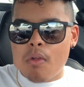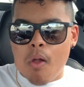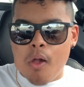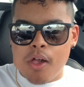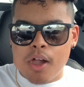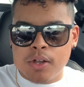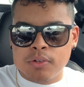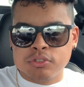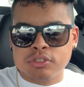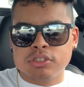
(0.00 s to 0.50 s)

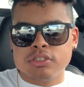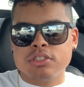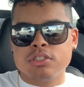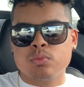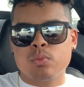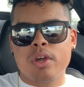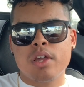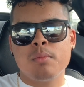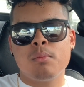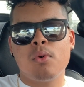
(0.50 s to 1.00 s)
Obviously,
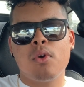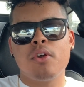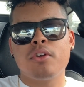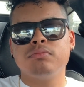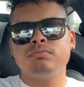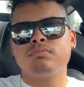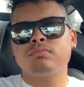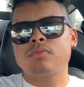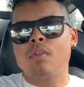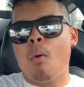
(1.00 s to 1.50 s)
there's way more,
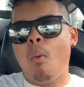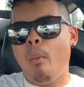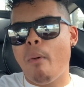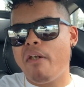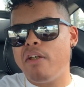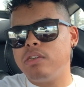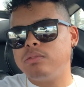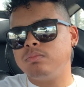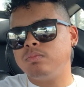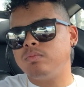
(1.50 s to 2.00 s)
but